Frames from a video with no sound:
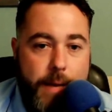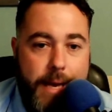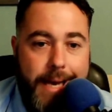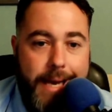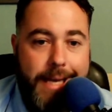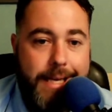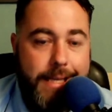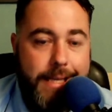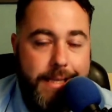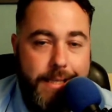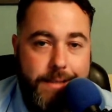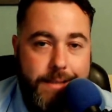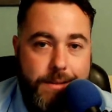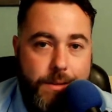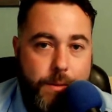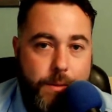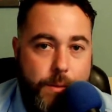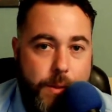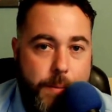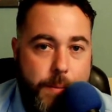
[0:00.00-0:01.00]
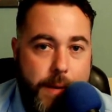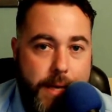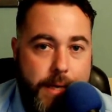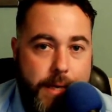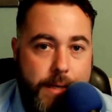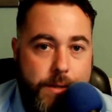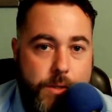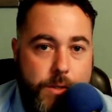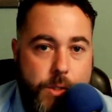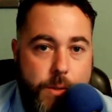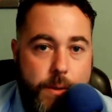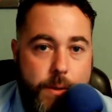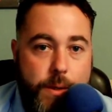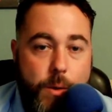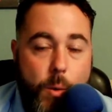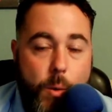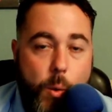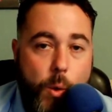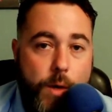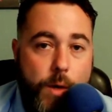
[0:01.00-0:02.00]
anything to do with the pet industry,
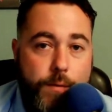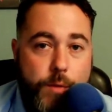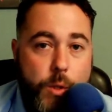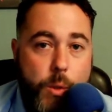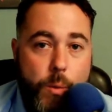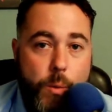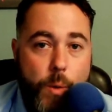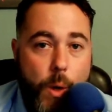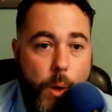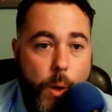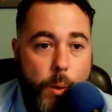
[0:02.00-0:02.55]
or if you